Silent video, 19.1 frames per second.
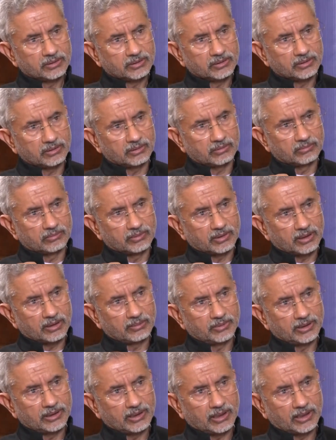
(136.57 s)
you know, I
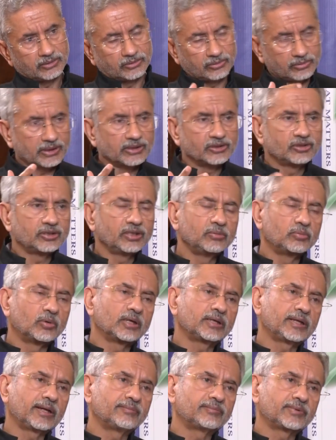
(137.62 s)
mean, as you can see,
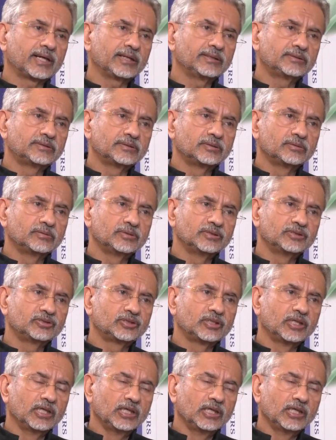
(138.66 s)
what I've tried to do is